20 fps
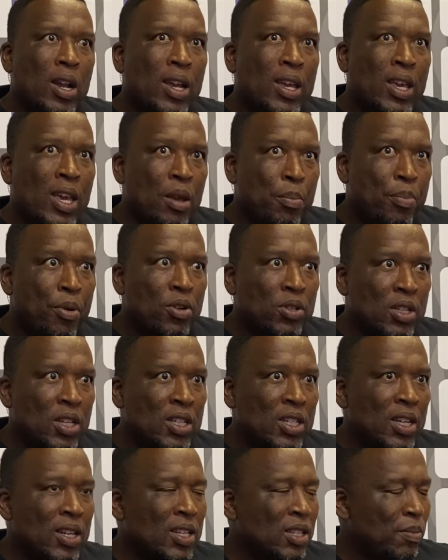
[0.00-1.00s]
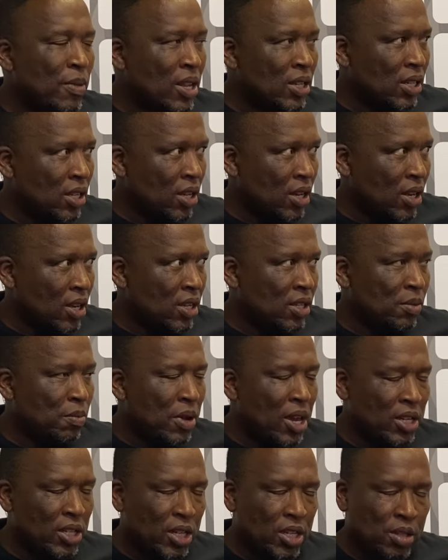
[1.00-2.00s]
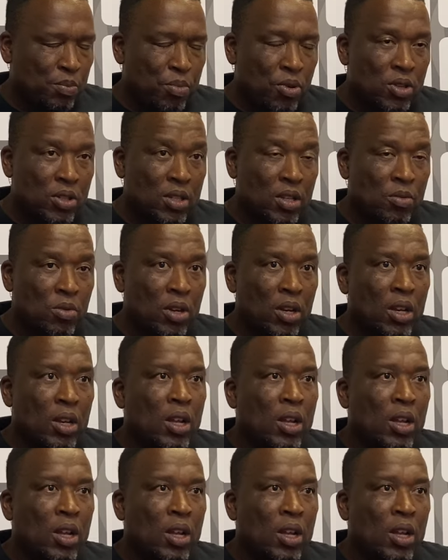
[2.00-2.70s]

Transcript: keep possession as much as possible,